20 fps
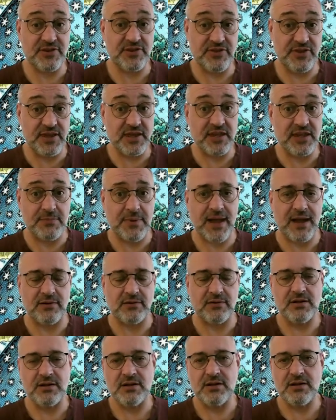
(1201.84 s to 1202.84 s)
to think
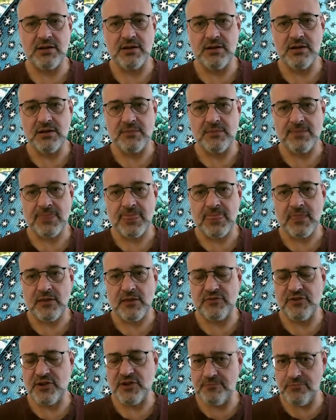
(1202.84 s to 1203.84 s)
about
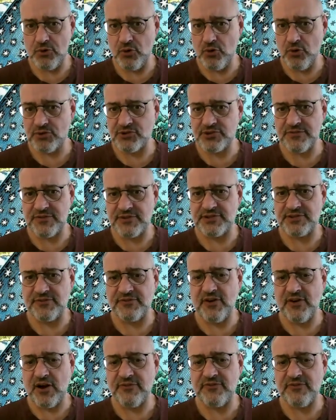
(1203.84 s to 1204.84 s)
of the importance of the
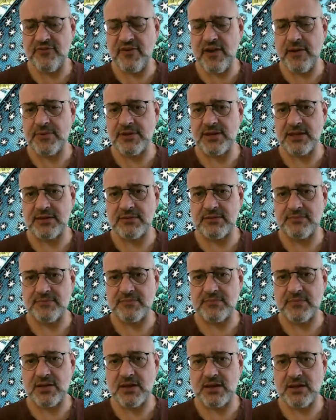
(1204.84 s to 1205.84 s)
divine feminine
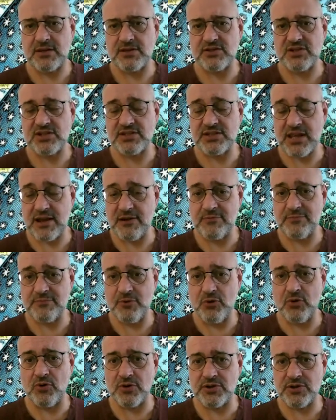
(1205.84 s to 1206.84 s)
and just how
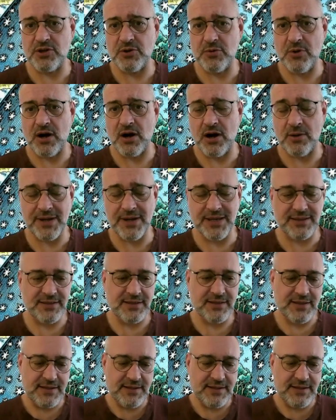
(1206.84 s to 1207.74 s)
important you are. I mean,